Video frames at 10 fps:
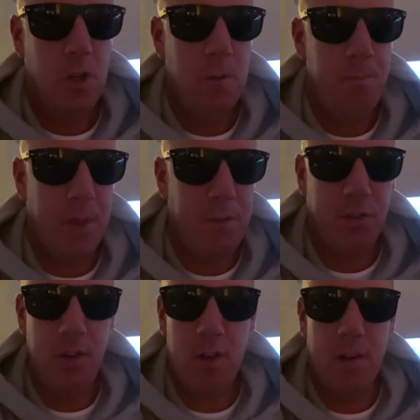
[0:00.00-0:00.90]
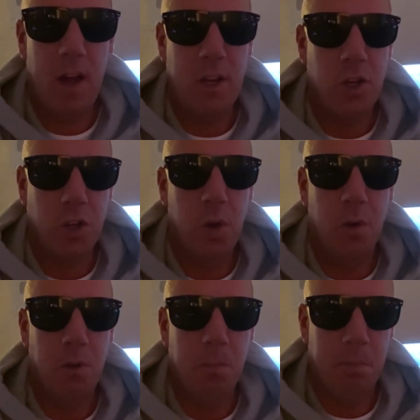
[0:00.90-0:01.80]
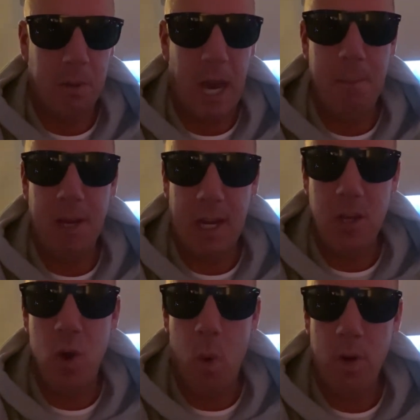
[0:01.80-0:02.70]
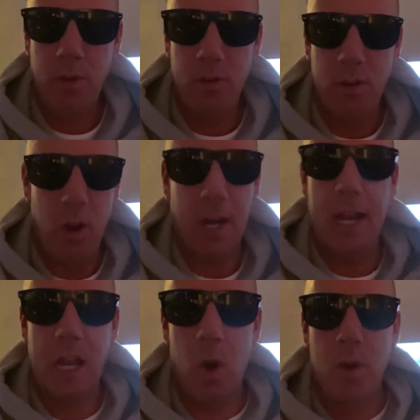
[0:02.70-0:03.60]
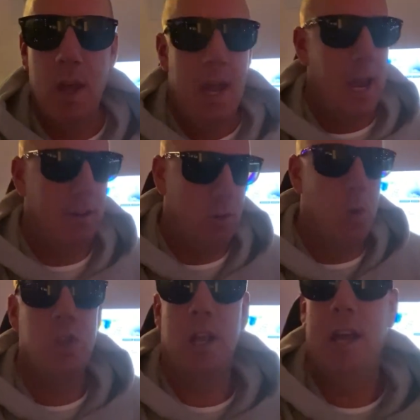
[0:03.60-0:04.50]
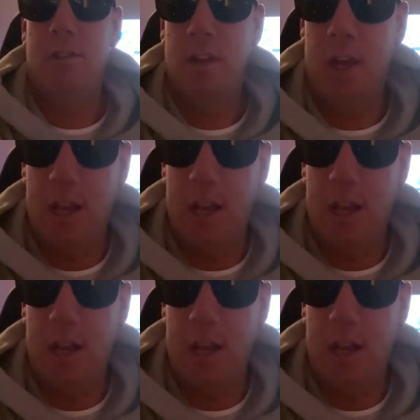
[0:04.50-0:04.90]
too, if you're sitting around in your youth, gaming indoors, not getting out and socializing